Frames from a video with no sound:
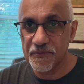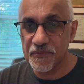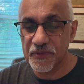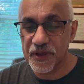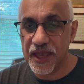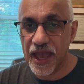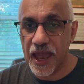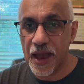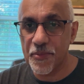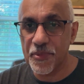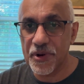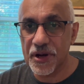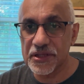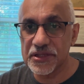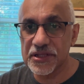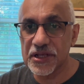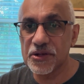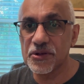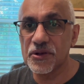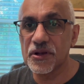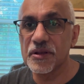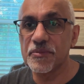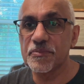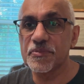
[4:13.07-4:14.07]
camera
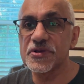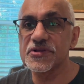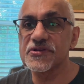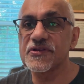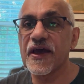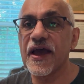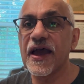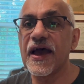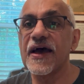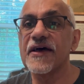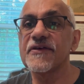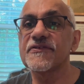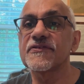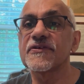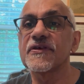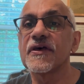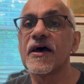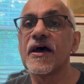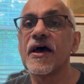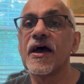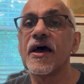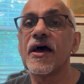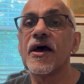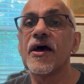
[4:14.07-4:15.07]
that Olympus has,
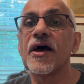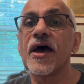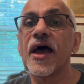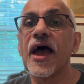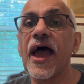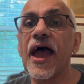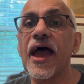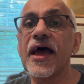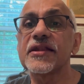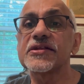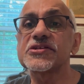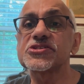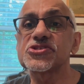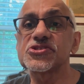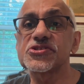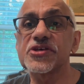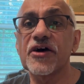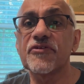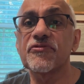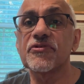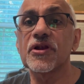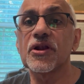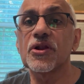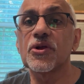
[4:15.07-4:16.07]
and
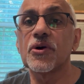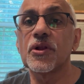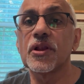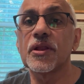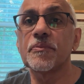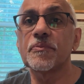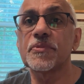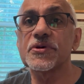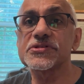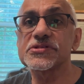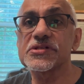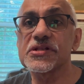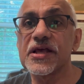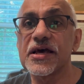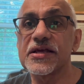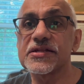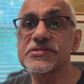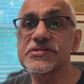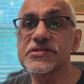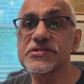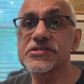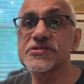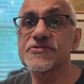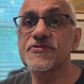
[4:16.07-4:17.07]
several Olympus
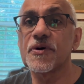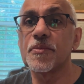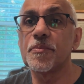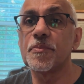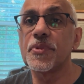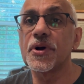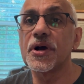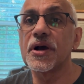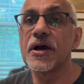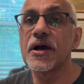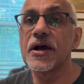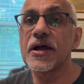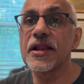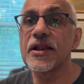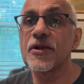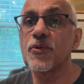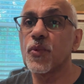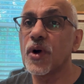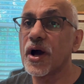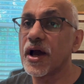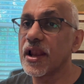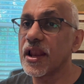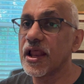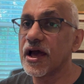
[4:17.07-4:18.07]
lenses for bird
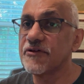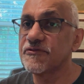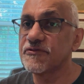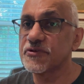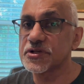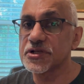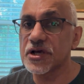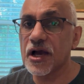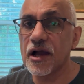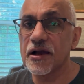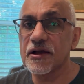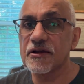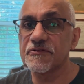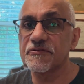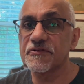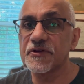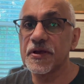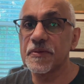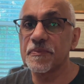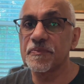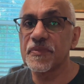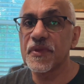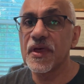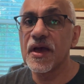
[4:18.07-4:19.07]
and wildlife
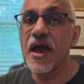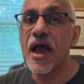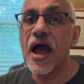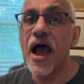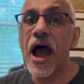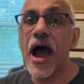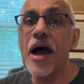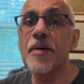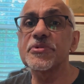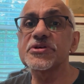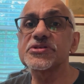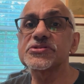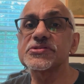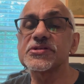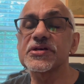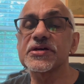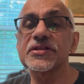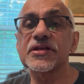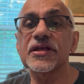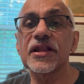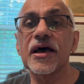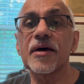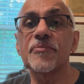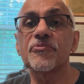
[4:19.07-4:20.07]
photography. I must say
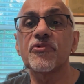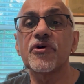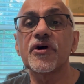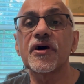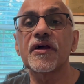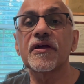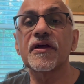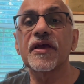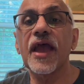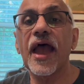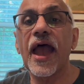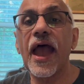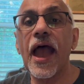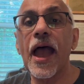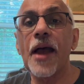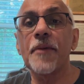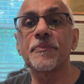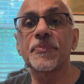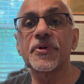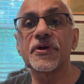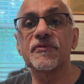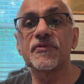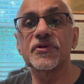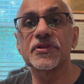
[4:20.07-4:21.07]
that I'm very
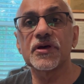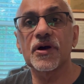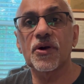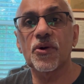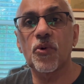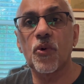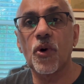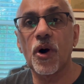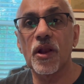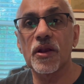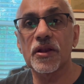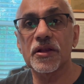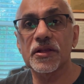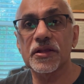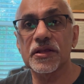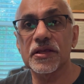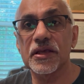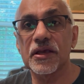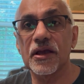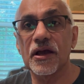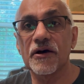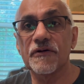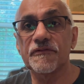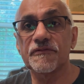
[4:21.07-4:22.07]
happy with the
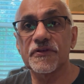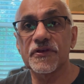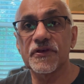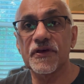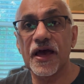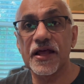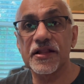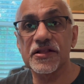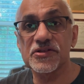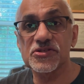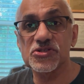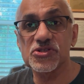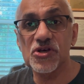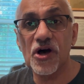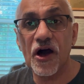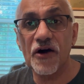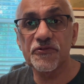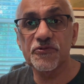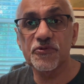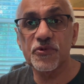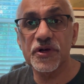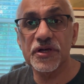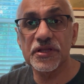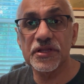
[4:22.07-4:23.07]
quality of the
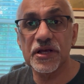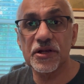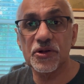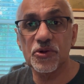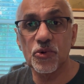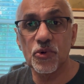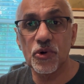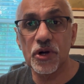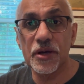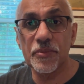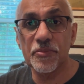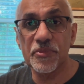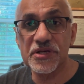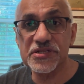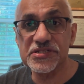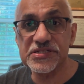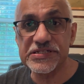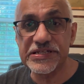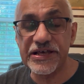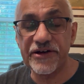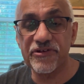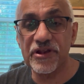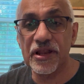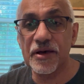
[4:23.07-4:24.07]
software that OM has
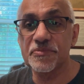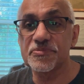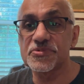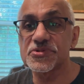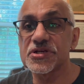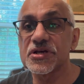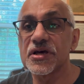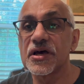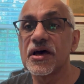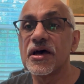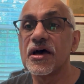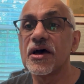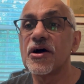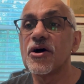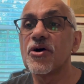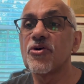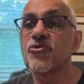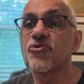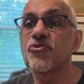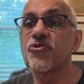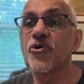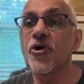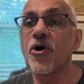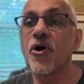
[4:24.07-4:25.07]
developed
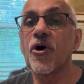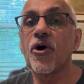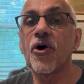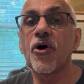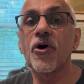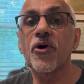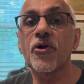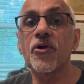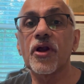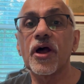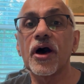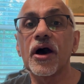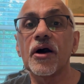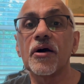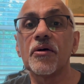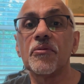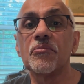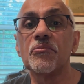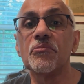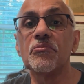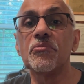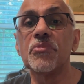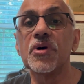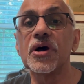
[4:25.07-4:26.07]
for
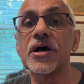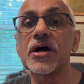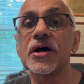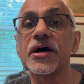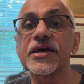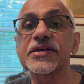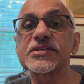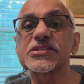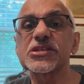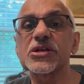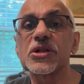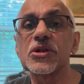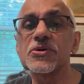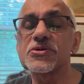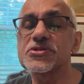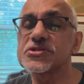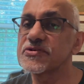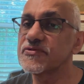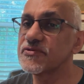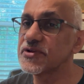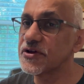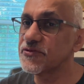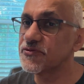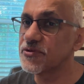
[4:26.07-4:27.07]

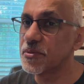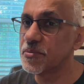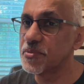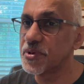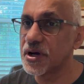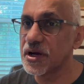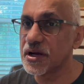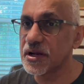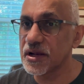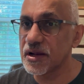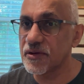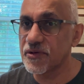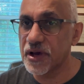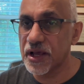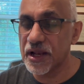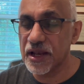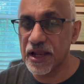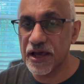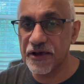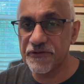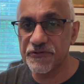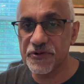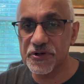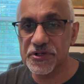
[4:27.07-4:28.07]
exclusively for bird and
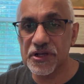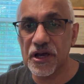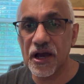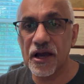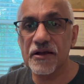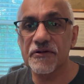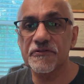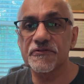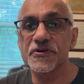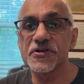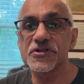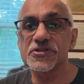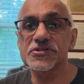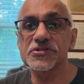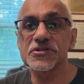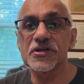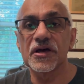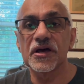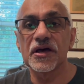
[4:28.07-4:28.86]
wildlife photographers.